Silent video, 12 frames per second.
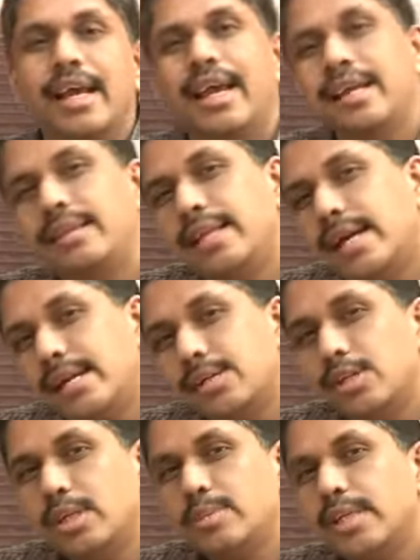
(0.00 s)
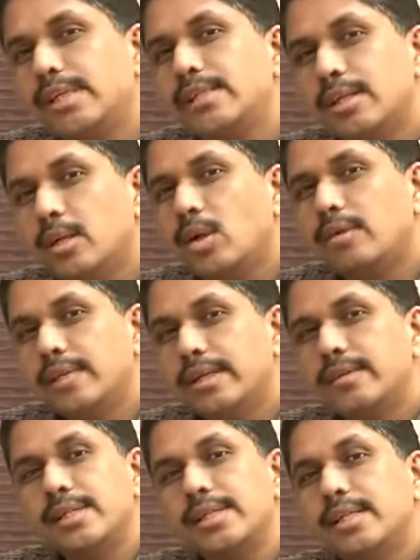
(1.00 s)
and that actually brings in a lot of
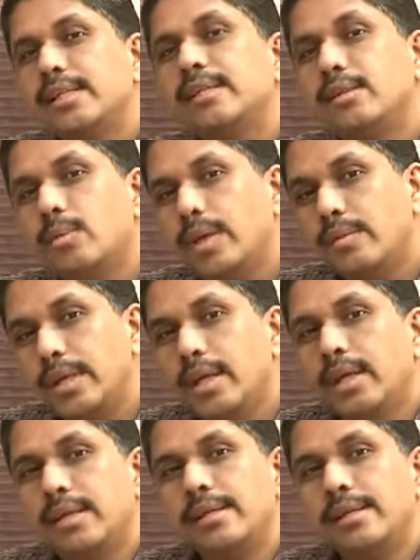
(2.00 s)
diversity in the way we